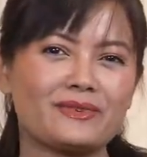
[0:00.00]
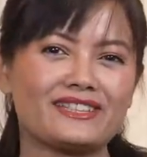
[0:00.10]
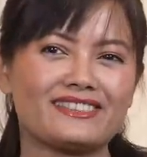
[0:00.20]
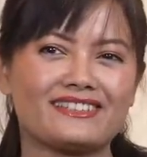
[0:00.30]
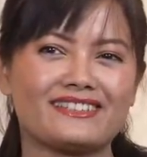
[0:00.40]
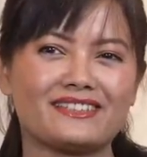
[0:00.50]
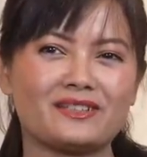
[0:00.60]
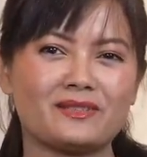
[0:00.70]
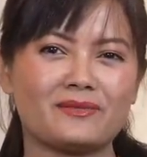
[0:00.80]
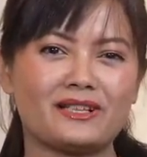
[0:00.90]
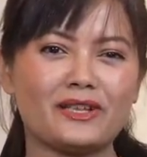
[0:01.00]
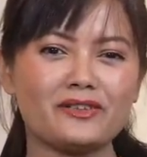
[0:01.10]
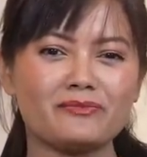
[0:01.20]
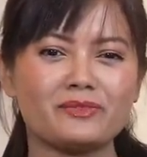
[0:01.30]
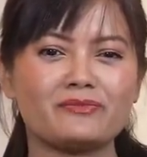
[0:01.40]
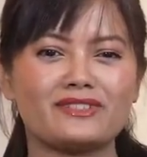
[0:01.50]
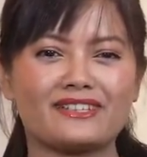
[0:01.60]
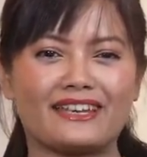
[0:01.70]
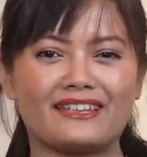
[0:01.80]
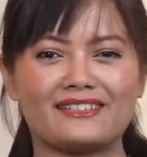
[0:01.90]
But a lot of
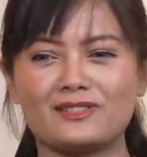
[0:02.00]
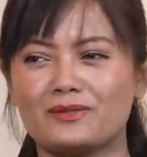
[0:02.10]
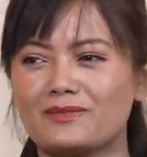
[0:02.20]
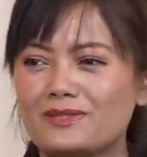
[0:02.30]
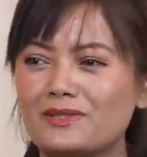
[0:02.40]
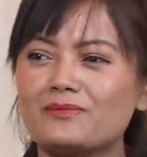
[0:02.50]
people can assume